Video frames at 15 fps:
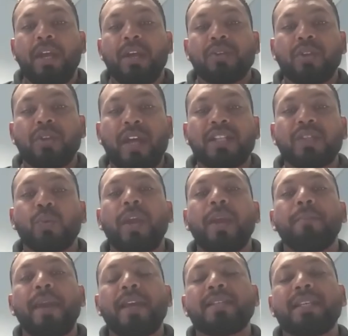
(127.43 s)
So that's where
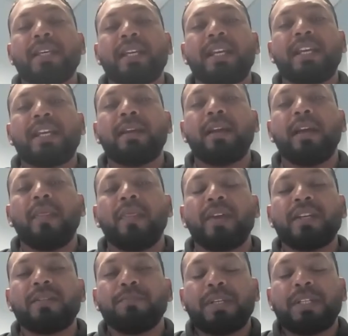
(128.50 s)
basically
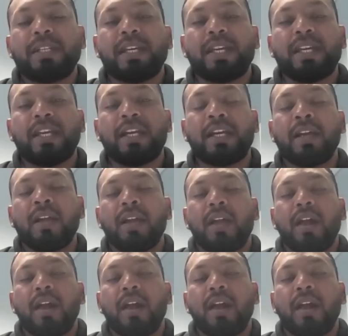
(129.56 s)
this particular